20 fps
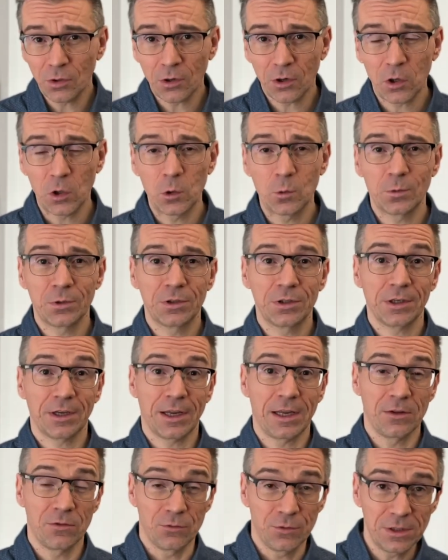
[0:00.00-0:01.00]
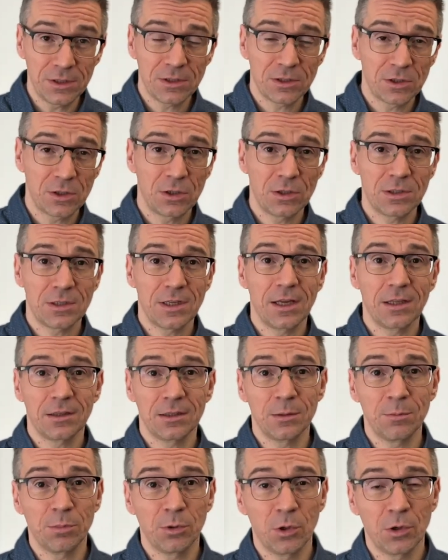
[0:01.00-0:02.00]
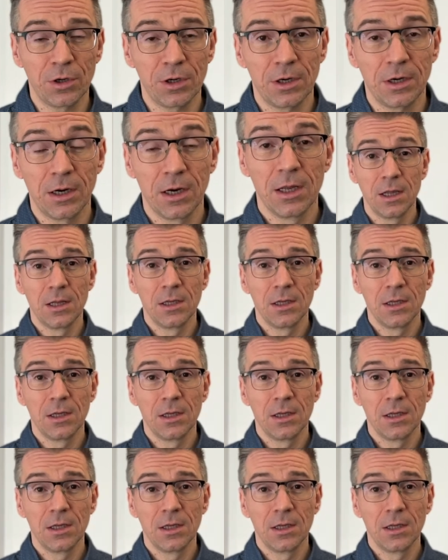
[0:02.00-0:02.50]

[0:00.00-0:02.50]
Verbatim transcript: homework and research that employer